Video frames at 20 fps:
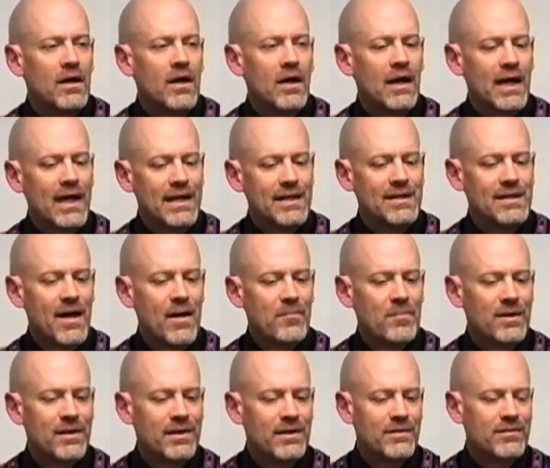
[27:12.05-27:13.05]
uh, end
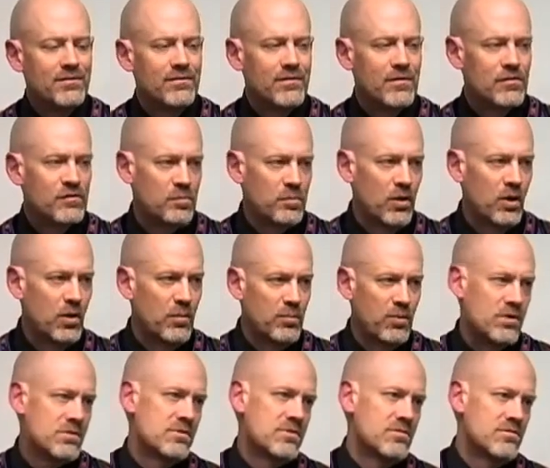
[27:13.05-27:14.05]
up in the spirit
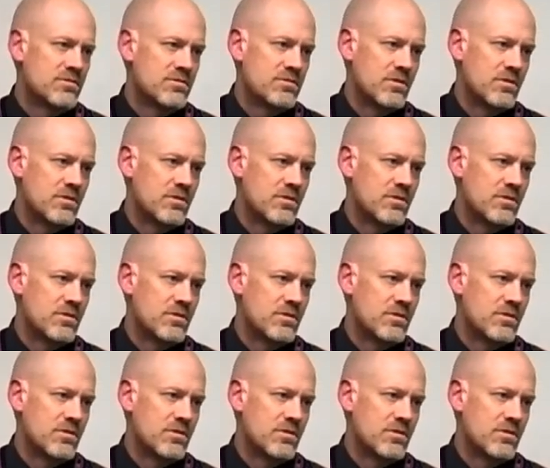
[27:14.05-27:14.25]
prison.